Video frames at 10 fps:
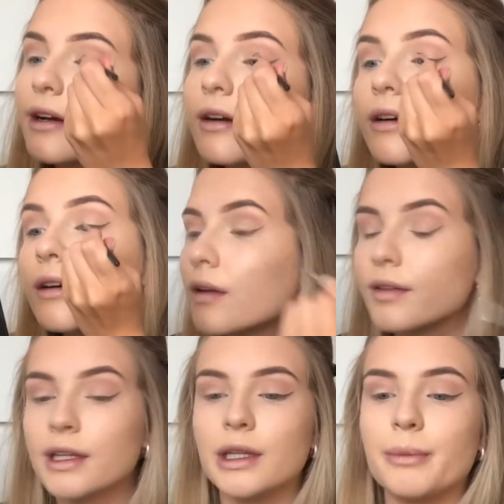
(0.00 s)
I
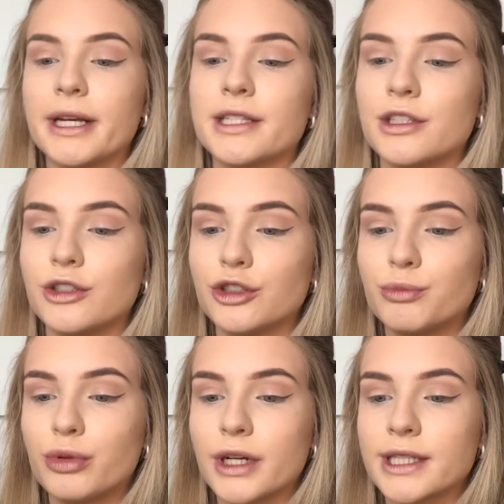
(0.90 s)
think you're best to just
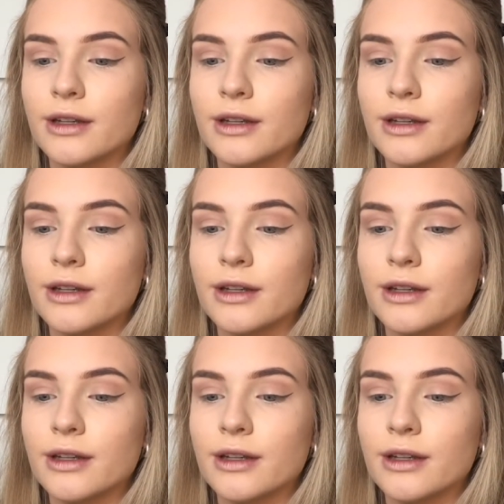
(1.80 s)
press it